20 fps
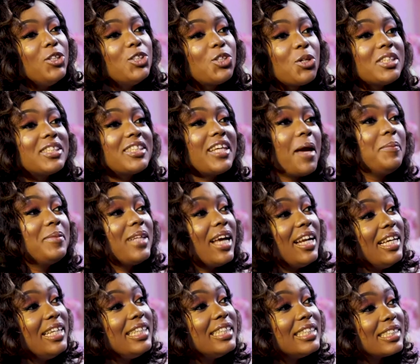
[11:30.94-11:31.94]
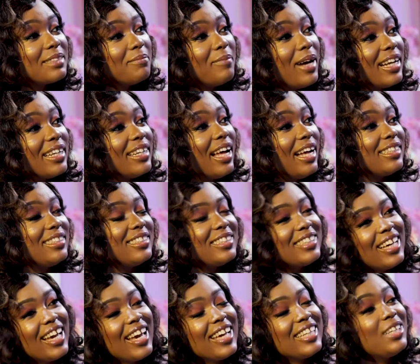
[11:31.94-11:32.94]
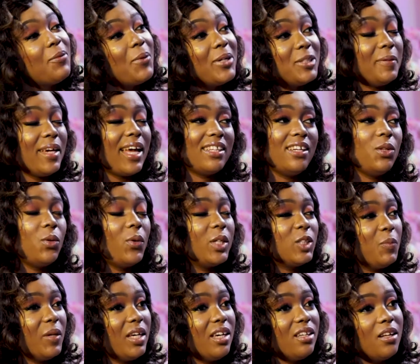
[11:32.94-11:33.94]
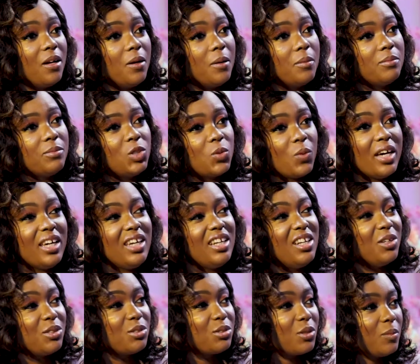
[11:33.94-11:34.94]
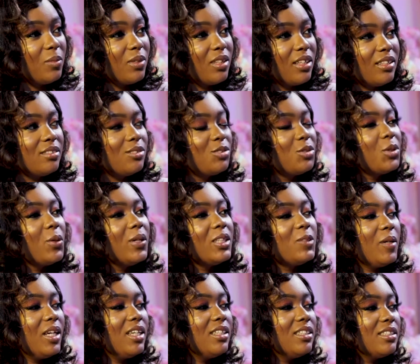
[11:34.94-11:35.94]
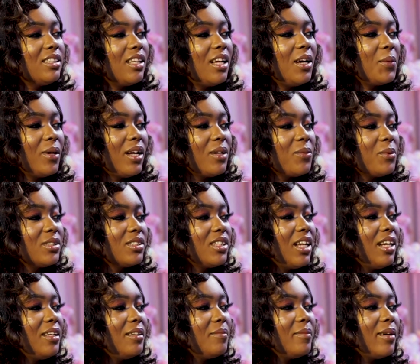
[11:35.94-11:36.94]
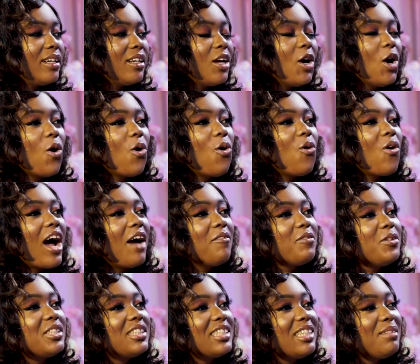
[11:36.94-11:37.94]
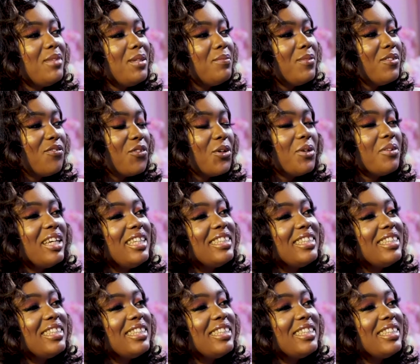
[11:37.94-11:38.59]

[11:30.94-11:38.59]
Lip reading: just kept telling this man that, they were speaking Swahili or something. So they were speaking this language and was telling the man, oh, have you seen me before?